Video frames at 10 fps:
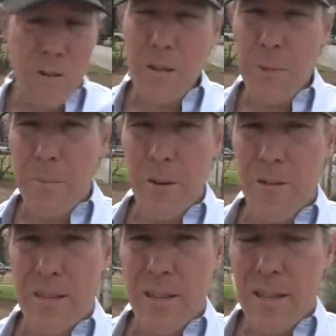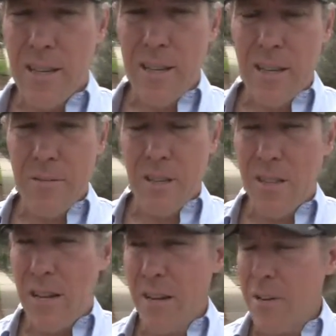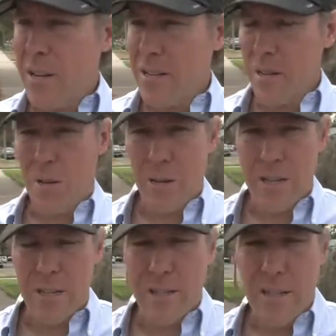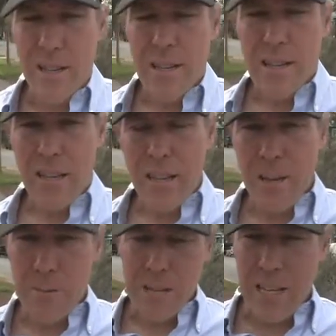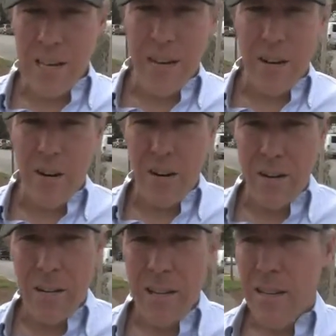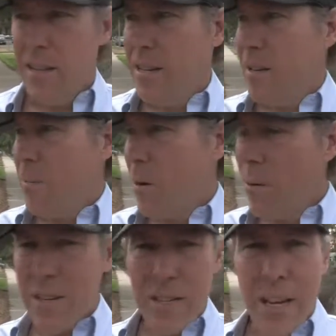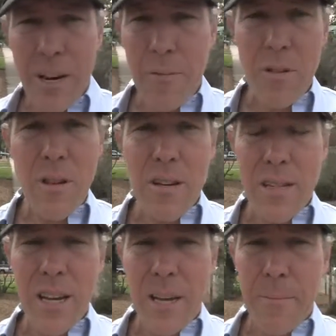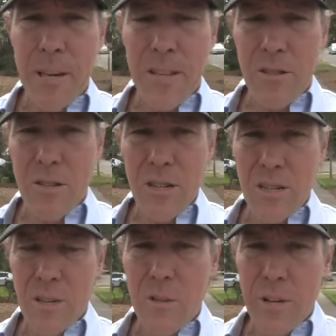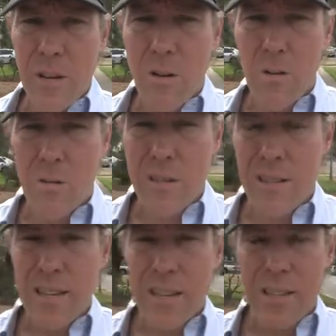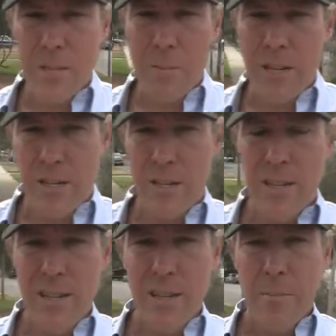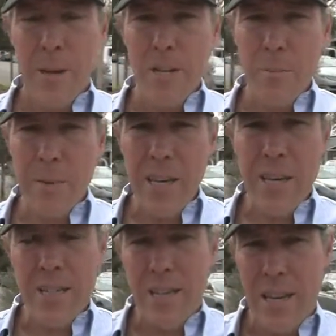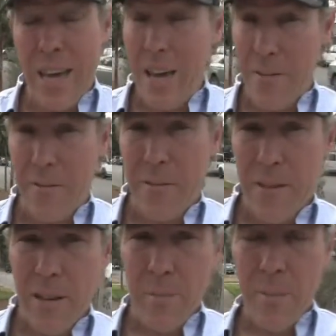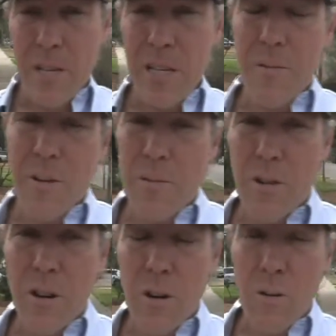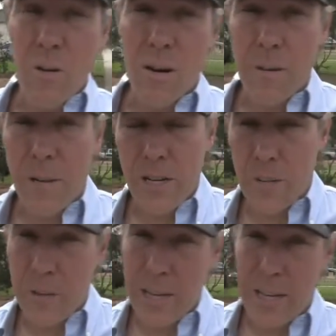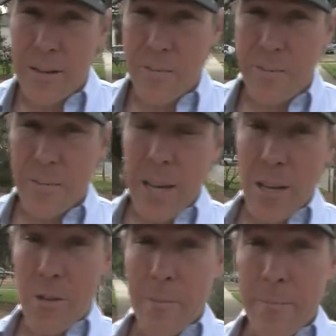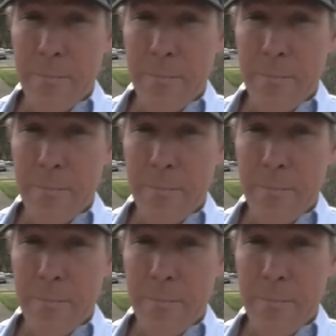could be built leaves a lot of unanswered questions, the incomplete EIR. We want to stay here for a long time, and there's just too many holes in this measure. Measure B gets an F. Please vote no on Measure B. Thank you.